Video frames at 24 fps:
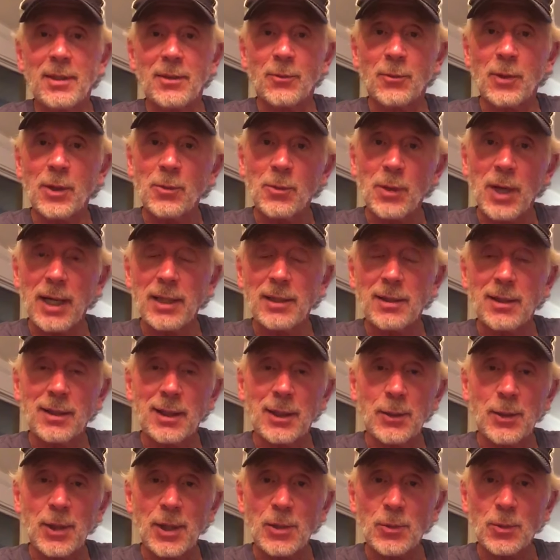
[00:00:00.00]
and rewrite the
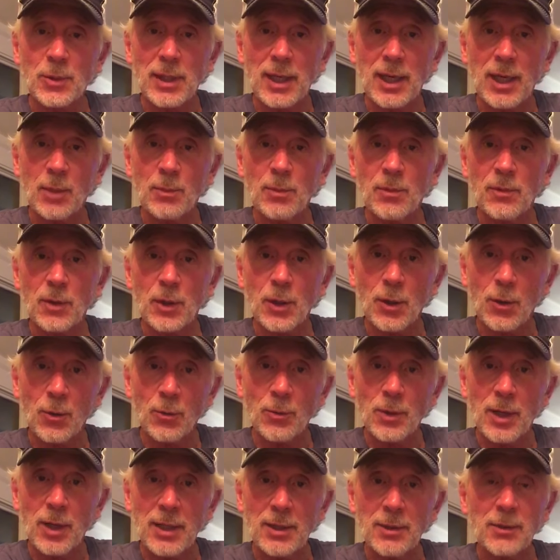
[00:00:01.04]
lyrics with the help of a
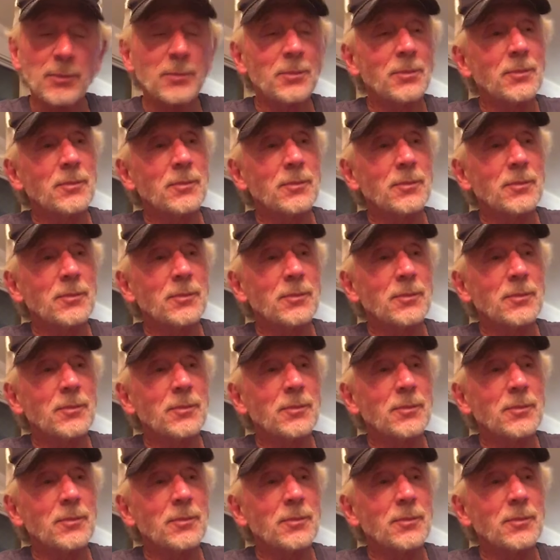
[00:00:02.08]
co-writer.